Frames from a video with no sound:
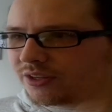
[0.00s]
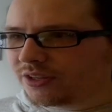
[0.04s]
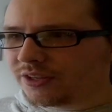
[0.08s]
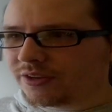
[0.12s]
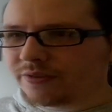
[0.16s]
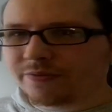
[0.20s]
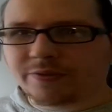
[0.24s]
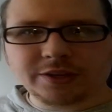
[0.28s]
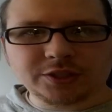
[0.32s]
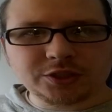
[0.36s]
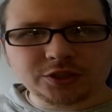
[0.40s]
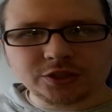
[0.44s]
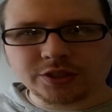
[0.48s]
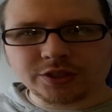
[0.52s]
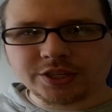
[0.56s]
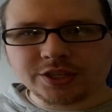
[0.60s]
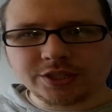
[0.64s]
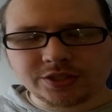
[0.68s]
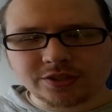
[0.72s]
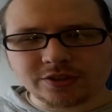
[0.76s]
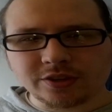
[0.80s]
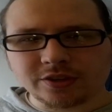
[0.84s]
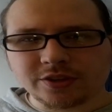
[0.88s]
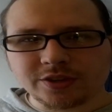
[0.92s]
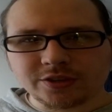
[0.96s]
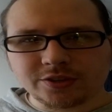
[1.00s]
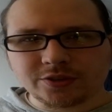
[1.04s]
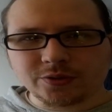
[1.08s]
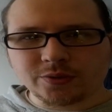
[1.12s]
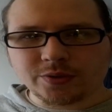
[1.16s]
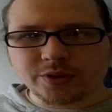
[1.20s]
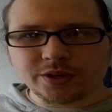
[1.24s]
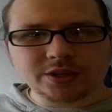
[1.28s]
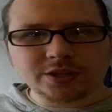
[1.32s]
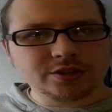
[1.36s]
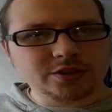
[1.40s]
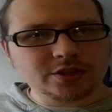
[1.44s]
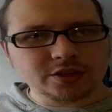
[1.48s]
eventually he started
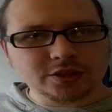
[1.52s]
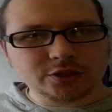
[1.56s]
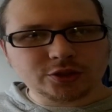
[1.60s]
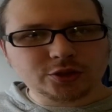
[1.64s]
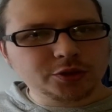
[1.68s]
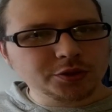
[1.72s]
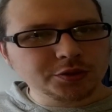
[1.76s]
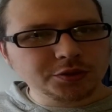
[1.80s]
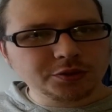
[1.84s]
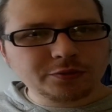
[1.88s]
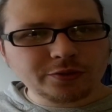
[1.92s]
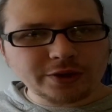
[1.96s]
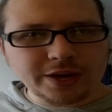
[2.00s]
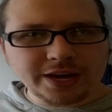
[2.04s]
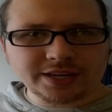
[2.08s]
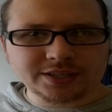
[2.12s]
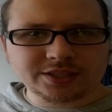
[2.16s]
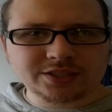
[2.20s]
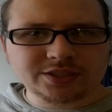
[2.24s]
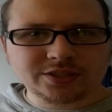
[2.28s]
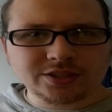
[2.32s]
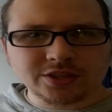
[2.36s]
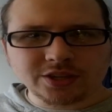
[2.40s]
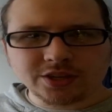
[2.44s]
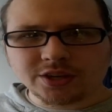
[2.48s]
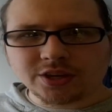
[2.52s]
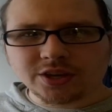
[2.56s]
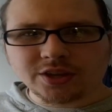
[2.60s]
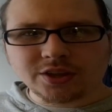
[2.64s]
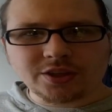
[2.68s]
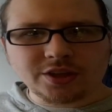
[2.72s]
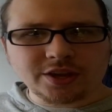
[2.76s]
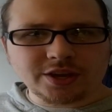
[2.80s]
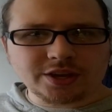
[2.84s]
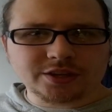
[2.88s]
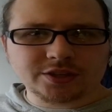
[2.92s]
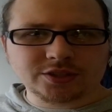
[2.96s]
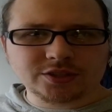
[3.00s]
doing the True Facts
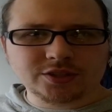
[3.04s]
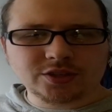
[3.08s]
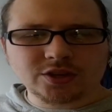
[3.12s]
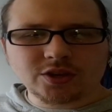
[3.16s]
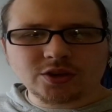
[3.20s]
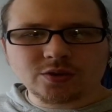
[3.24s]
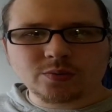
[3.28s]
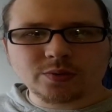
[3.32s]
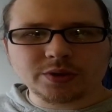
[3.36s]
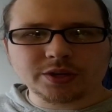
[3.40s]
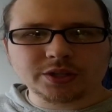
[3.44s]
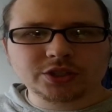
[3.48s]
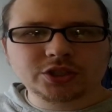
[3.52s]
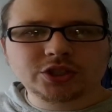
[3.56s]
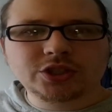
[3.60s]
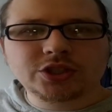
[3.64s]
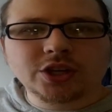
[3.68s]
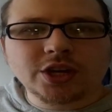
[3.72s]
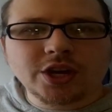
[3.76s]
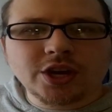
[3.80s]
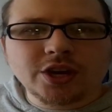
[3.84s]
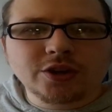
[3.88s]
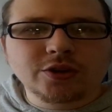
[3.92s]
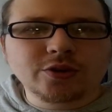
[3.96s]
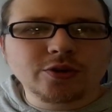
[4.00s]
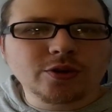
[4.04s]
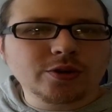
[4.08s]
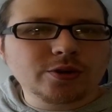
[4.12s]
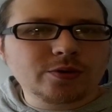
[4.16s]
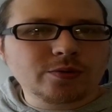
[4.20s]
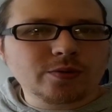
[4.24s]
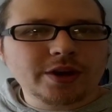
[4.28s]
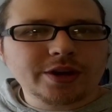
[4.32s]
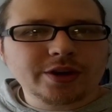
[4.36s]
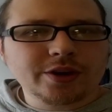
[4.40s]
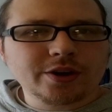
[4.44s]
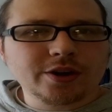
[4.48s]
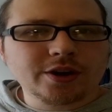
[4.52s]
things, which
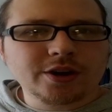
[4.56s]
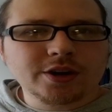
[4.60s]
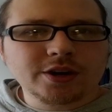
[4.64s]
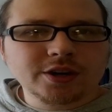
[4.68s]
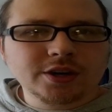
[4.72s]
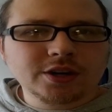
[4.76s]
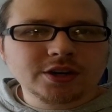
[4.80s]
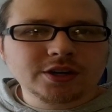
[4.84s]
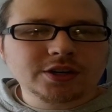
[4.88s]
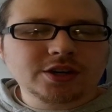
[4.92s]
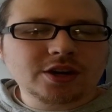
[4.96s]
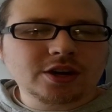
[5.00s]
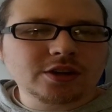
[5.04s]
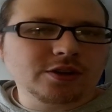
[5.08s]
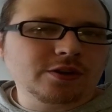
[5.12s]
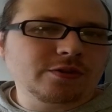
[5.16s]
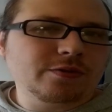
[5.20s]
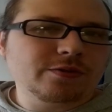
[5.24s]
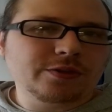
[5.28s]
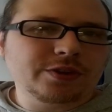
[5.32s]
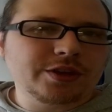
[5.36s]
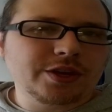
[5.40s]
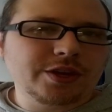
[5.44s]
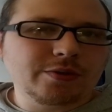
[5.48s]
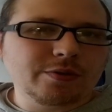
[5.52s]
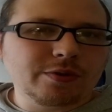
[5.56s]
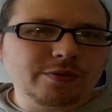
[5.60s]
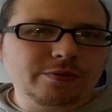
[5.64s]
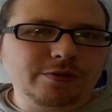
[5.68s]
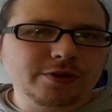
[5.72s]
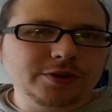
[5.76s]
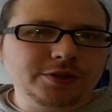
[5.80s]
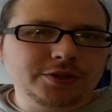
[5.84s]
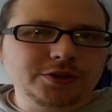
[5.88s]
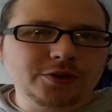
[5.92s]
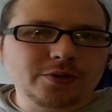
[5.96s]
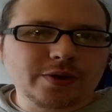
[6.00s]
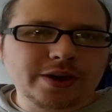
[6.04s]
Nerdwriter colorfully
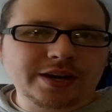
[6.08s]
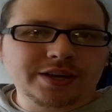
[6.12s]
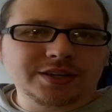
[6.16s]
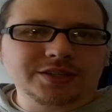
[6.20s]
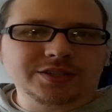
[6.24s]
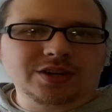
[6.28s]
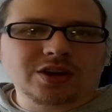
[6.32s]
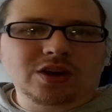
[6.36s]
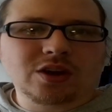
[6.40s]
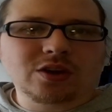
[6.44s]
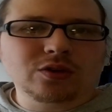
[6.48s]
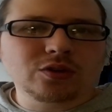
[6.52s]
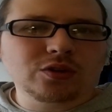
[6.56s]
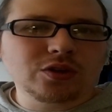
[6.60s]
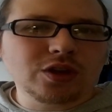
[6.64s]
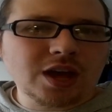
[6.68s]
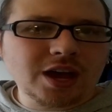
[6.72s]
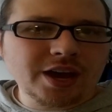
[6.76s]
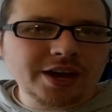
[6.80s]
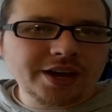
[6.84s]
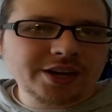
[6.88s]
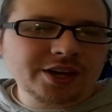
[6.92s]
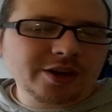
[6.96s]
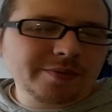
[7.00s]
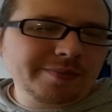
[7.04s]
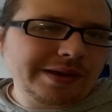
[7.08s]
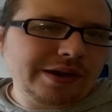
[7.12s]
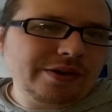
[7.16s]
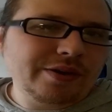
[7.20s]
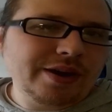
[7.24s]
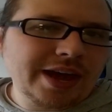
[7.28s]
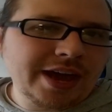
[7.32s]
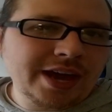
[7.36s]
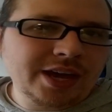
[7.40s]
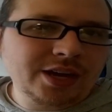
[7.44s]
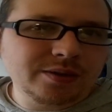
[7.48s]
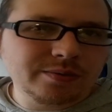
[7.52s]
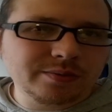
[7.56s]
referred to as lying about
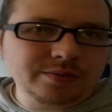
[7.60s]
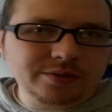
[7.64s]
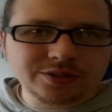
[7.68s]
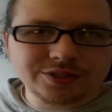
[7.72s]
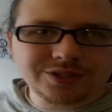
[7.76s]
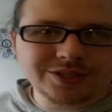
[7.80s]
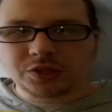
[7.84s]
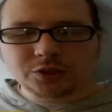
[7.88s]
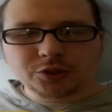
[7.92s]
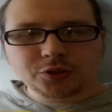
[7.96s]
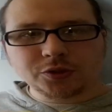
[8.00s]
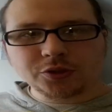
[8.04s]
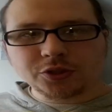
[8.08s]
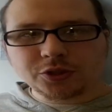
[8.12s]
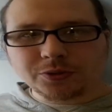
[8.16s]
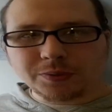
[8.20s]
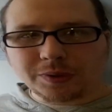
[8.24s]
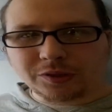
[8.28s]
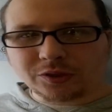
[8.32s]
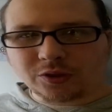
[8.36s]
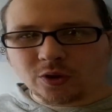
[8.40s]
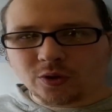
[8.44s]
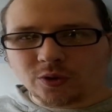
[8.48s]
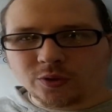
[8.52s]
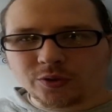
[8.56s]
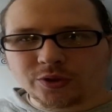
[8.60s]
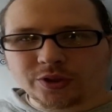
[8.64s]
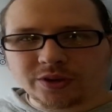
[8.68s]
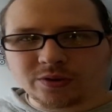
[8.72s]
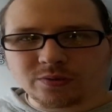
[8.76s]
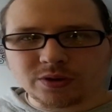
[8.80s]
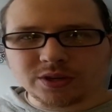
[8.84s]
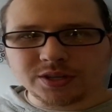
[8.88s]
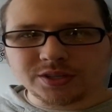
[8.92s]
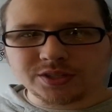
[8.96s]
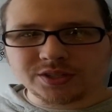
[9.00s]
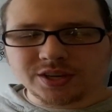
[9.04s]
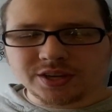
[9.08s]
animals. The truth about the whole thing
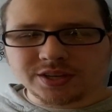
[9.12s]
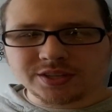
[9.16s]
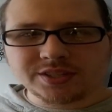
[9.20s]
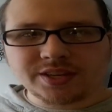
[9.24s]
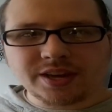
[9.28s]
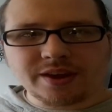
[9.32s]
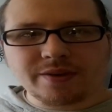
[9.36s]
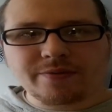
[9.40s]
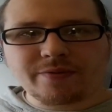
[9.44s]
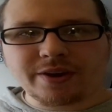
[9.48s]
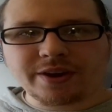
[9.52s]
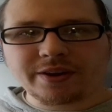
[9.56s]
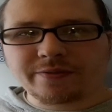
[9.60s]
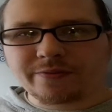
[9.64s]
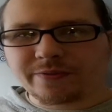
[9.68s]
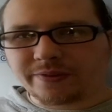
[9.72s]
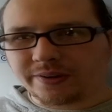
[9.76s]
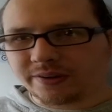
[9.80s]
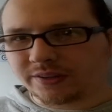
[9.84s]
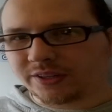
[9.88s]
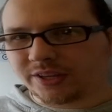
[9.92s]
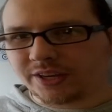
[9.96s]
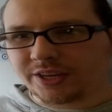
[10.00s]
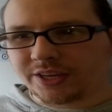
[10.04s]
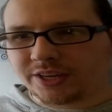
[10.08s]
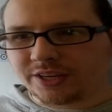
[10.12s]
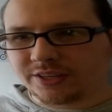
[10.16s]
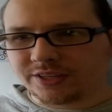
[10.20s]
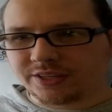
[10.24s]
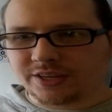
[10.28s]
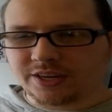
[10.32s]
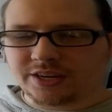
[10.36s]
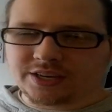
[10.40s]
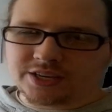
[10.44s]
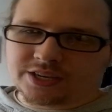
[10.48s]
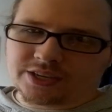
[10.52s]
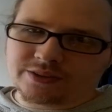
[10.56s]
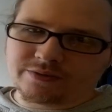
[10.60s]
was Ze Frank felt like he
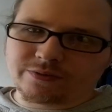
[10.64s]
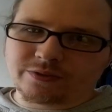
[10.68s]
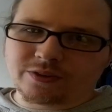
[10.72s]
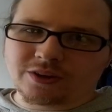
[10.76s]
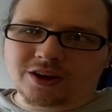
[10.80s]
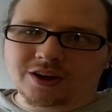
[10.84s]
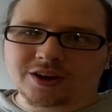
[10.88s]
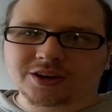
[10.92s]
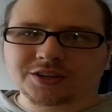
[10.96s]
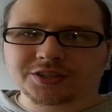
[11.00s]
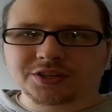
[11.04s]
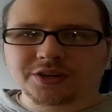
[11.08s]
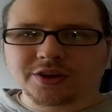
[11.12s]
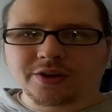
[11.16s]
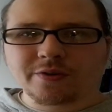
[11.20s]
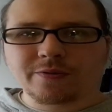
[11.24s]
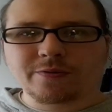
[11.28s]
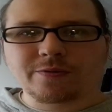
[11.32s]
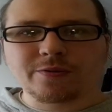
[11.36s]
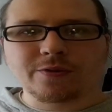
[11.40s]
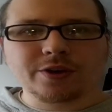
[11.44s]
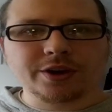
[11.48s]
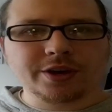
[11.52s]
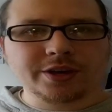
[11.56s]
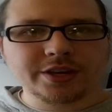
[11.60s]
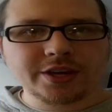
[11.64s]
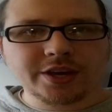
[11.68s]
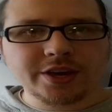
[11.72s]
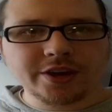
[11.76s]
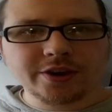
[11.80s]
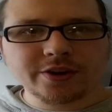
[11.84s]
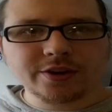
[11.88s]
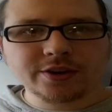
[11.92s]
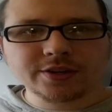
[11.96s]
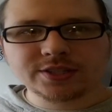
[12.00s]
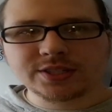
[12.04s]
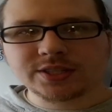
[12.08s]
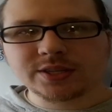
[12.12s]
did it. He vlogged for a
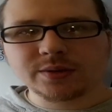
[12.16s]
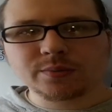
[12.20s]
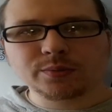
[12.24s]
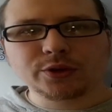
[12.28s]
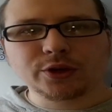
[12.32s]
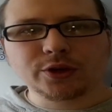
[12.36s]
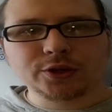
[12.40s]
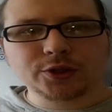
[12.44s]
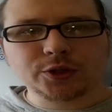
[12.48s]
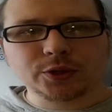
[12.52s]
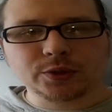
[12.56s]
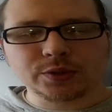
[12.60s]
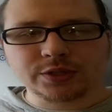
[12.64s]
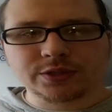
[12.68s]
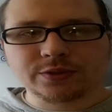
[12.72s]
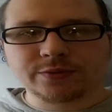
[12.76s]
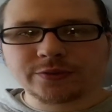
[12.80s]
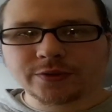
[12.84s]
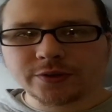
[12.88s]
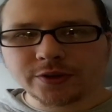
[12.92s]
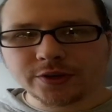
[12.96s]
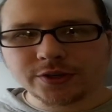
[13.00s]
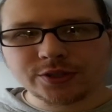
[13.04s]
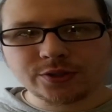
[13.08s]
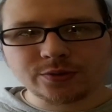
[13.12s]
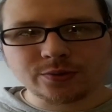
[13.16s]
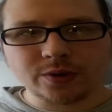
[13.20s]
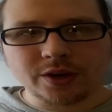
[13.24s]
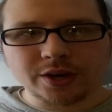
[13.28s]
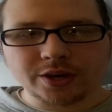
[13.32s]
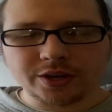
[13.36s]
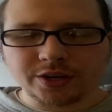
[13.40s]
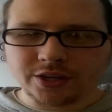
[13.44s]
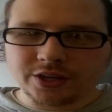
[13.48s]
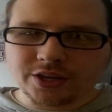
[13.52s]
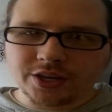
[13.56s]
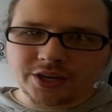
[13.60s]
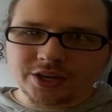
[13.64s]
year, similar to his first
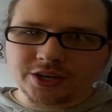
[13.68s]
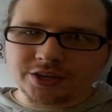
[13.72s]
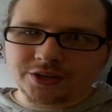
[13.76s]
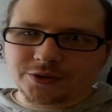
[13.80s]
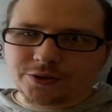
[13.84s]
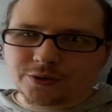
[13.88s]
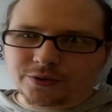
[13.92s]
run in